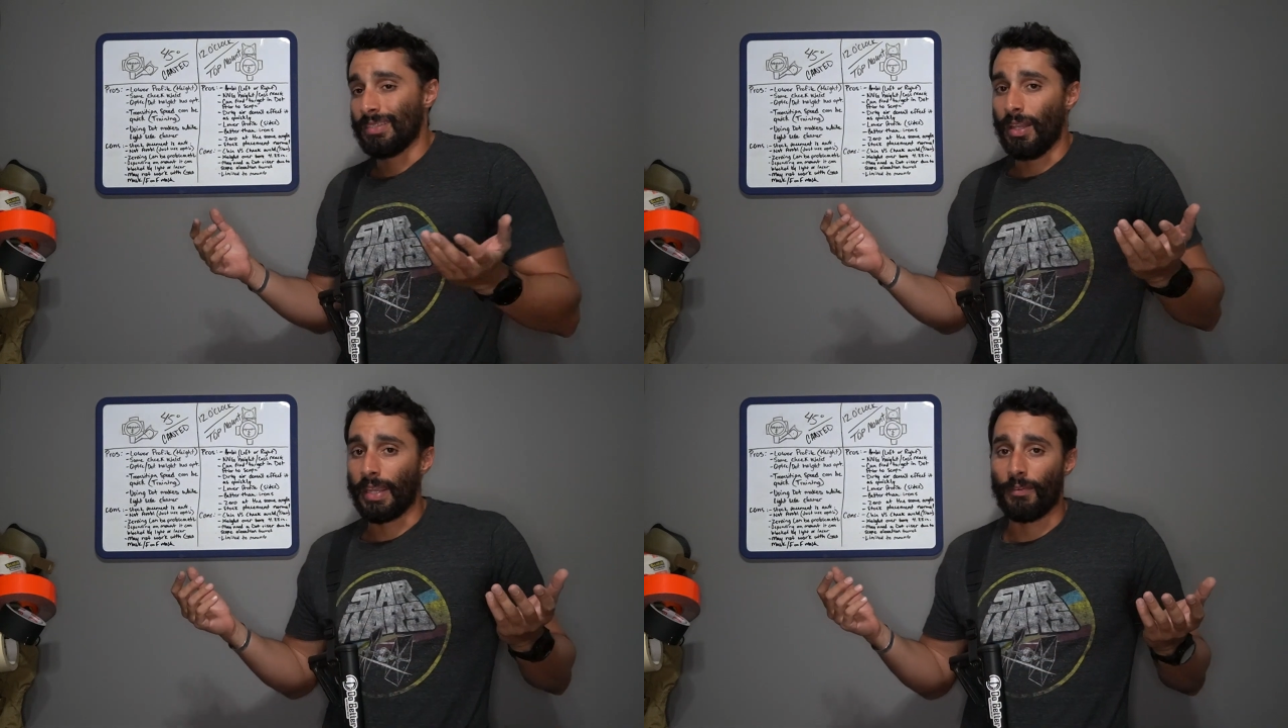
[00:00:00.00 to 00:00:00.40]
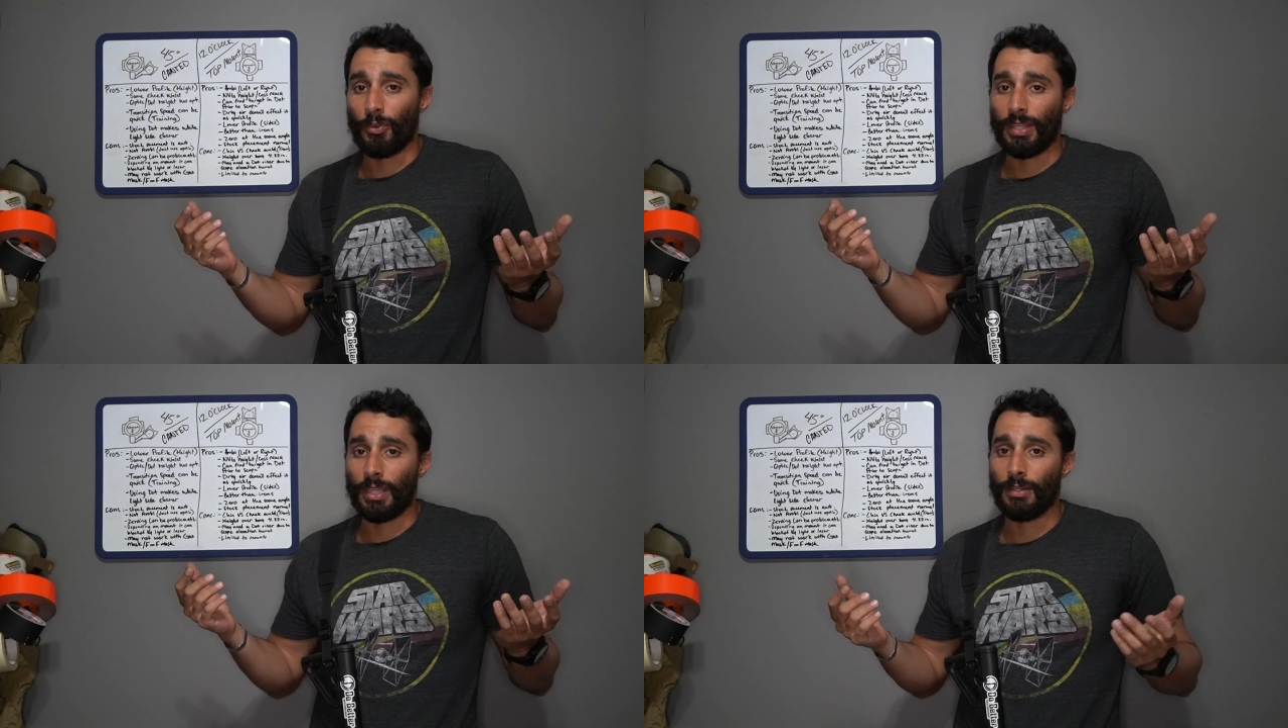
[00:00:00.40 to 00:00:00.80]
Like
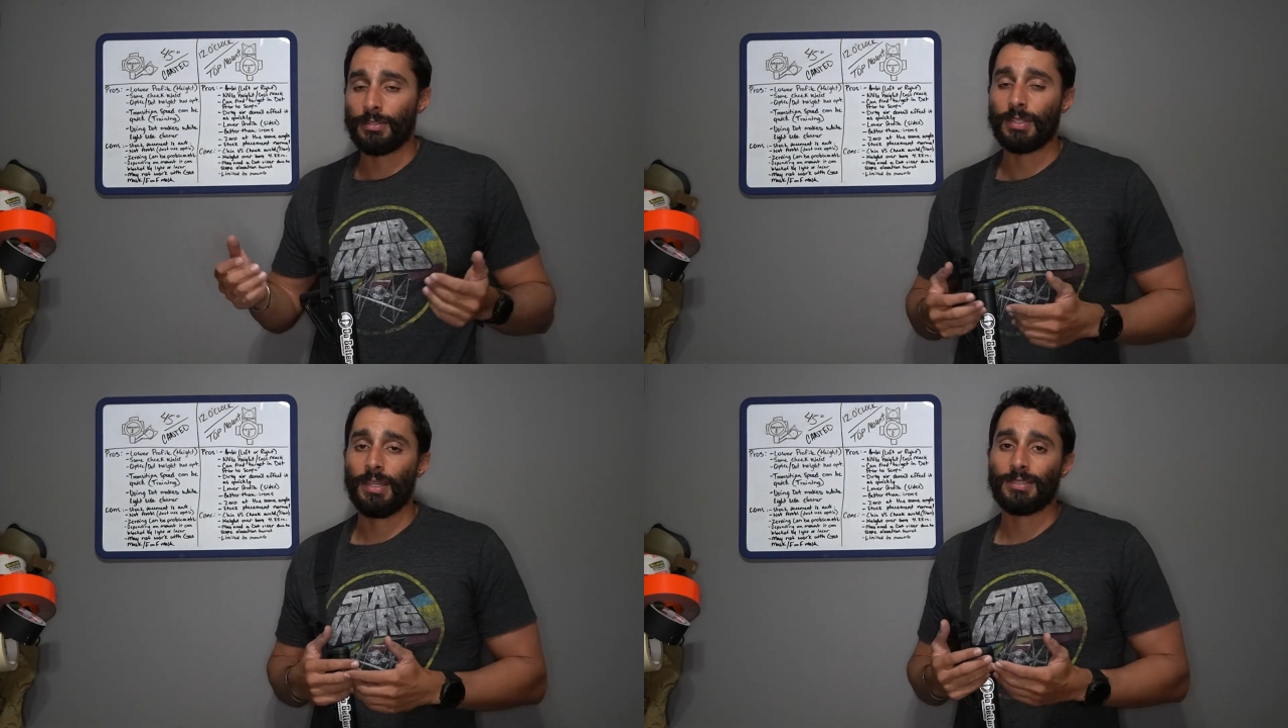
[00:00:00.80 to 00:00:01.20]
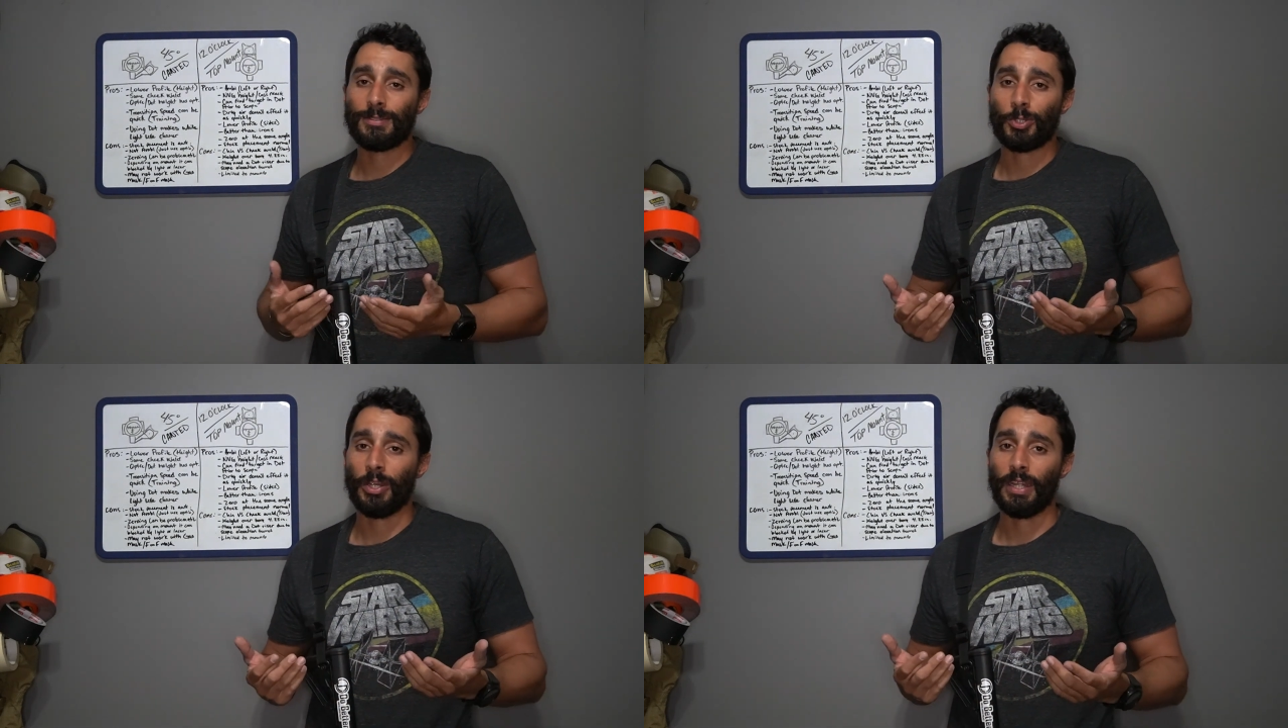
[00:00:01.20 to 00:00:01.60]
everything else, it's
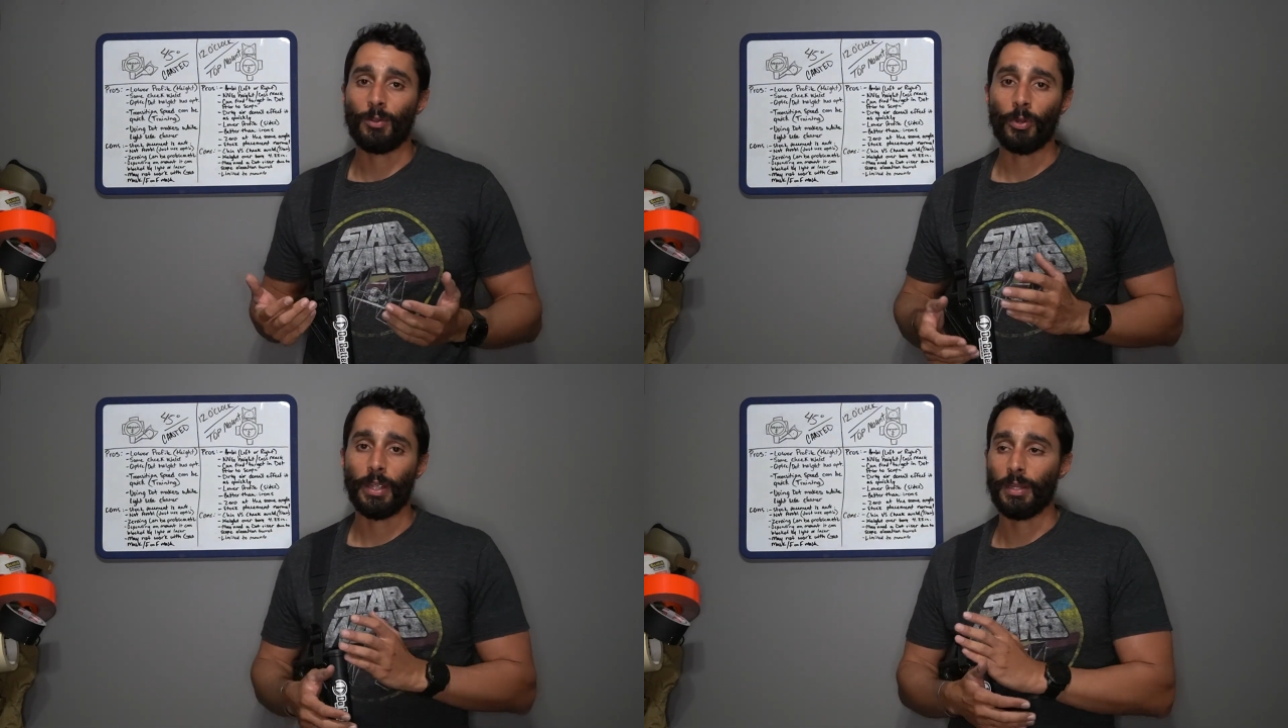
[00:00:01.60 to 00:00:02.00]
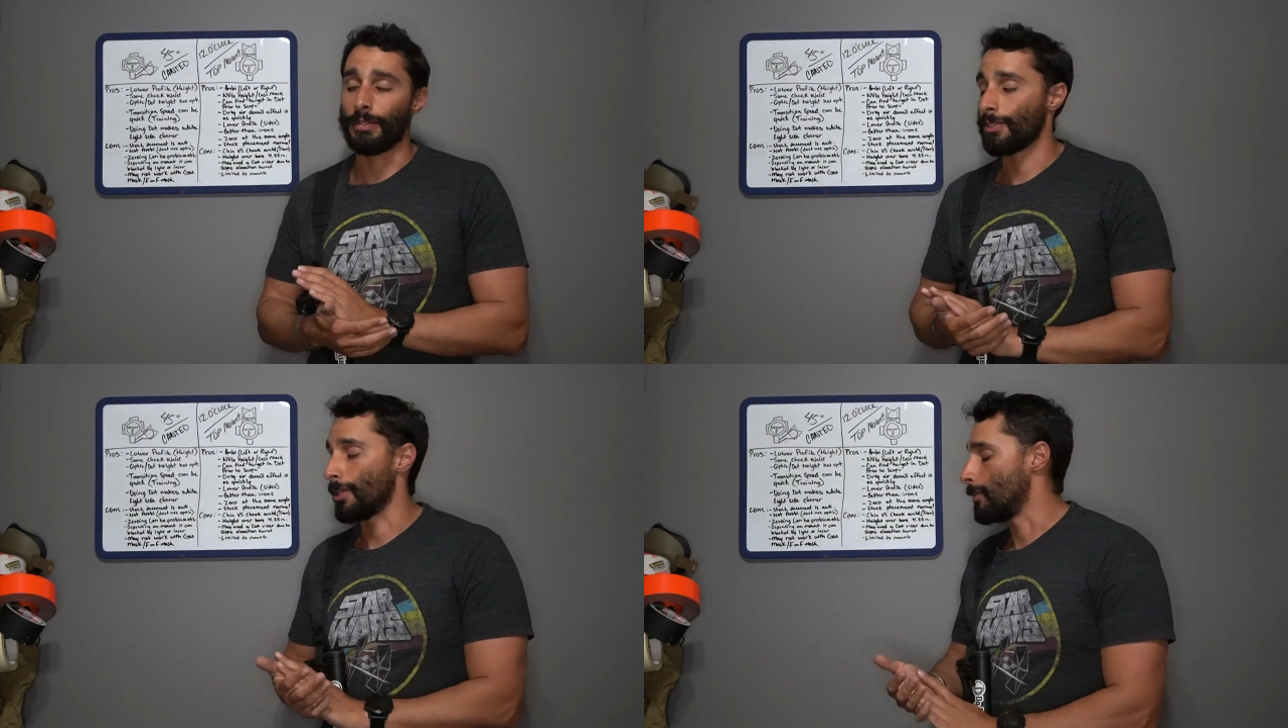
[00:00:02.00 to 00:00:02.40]
training
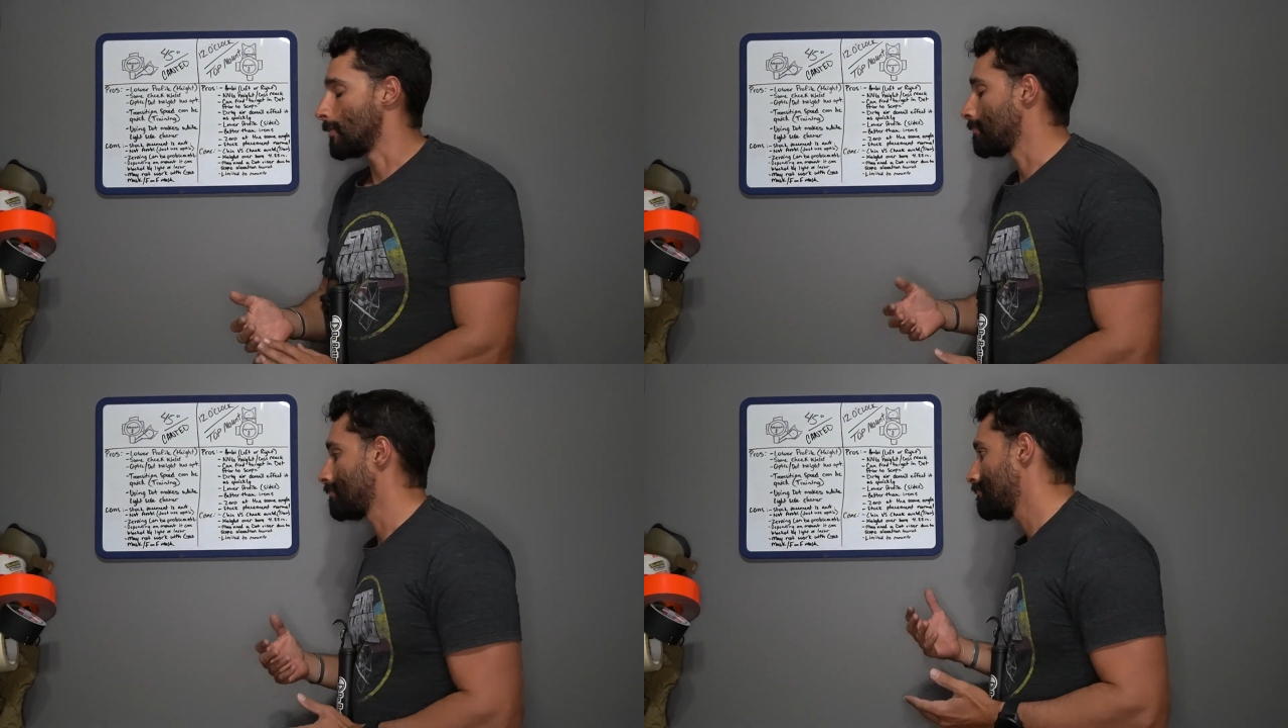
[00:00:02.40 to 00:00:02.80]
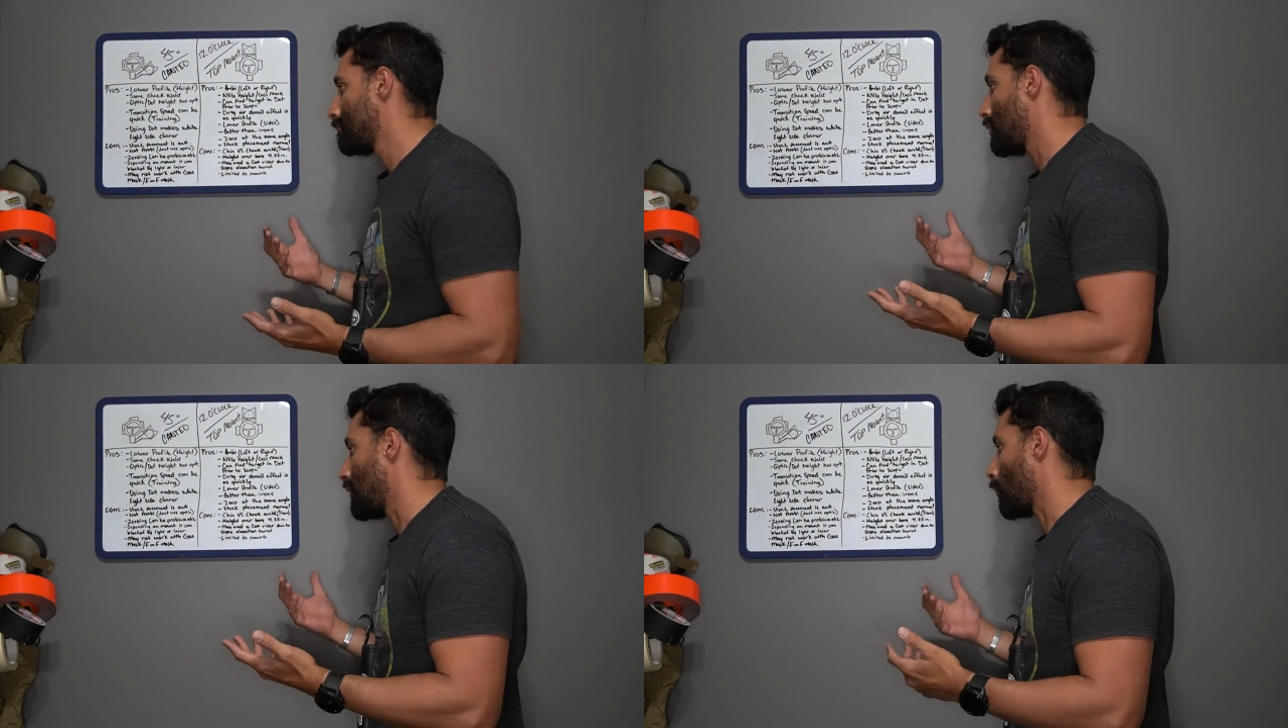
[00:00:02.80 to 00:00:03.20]
oriented, so
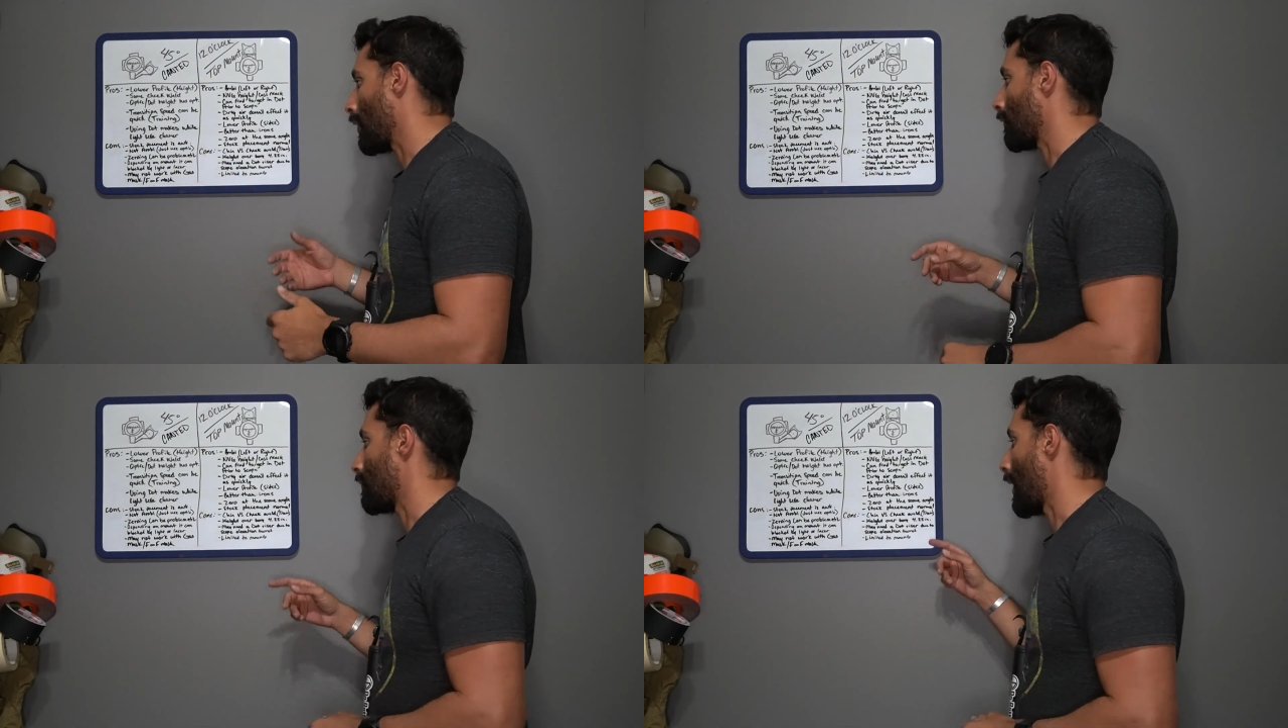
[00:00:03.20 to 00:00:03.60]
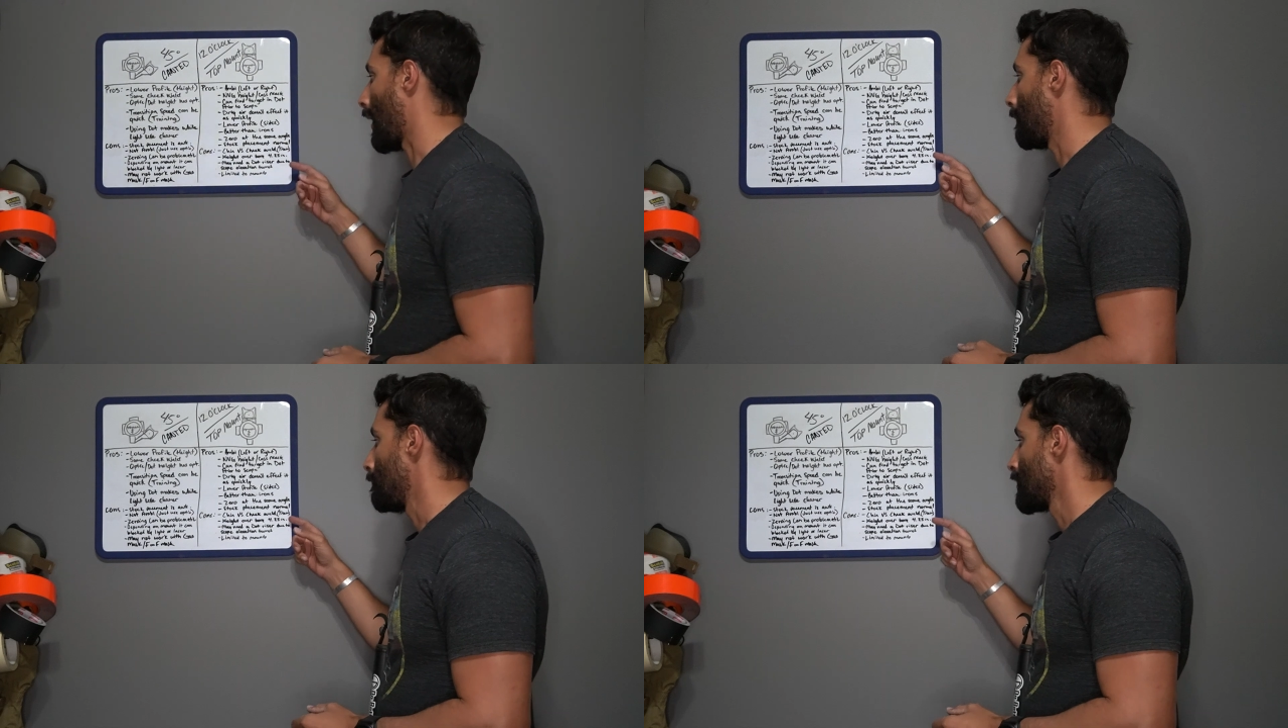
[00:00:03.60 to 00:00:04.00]
be aware of
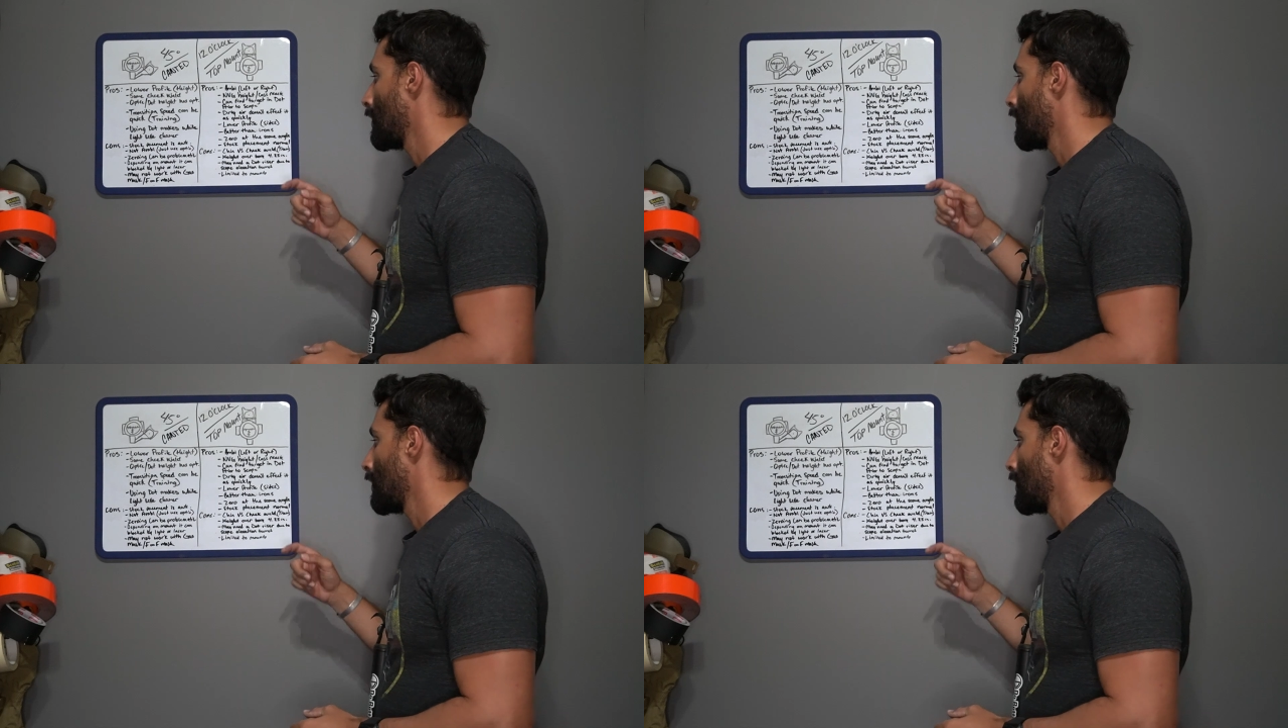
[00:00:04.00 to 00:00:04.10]
that.